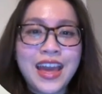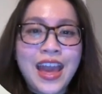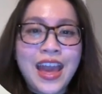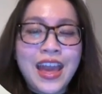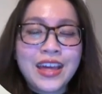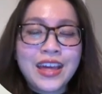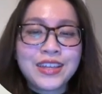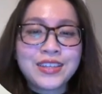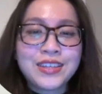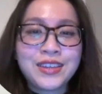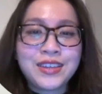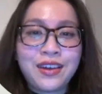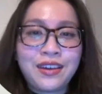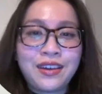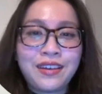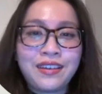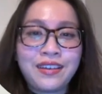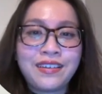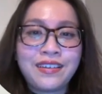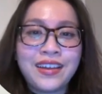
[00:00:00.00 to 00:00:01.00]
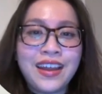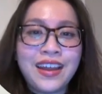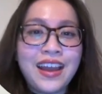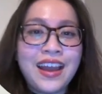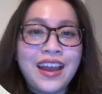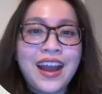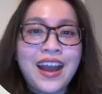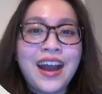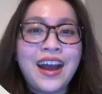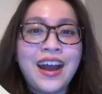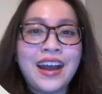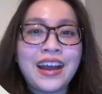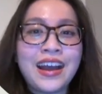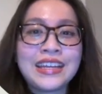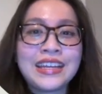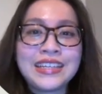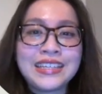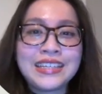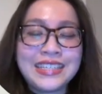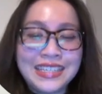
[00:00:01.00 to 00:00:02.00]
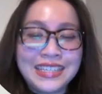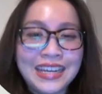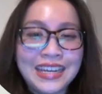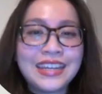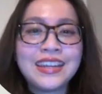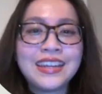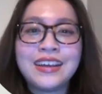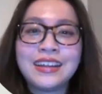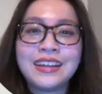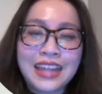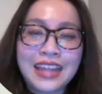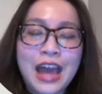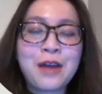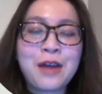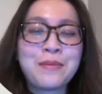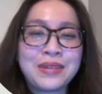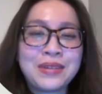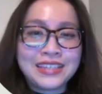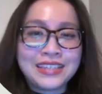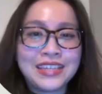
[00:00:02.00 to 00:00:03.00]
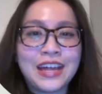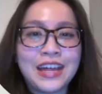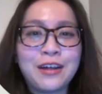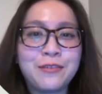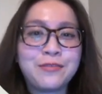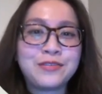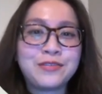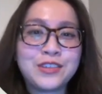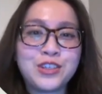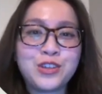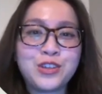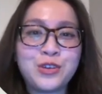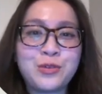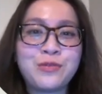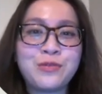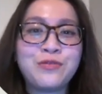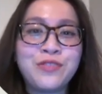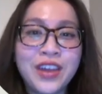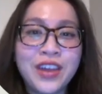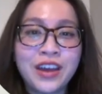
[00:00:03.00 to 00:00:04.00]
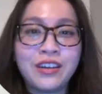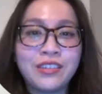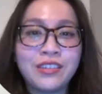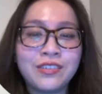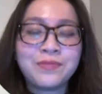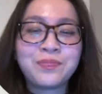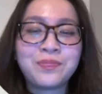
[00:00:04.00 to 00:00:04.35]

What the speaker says: So I did allow myself to fail.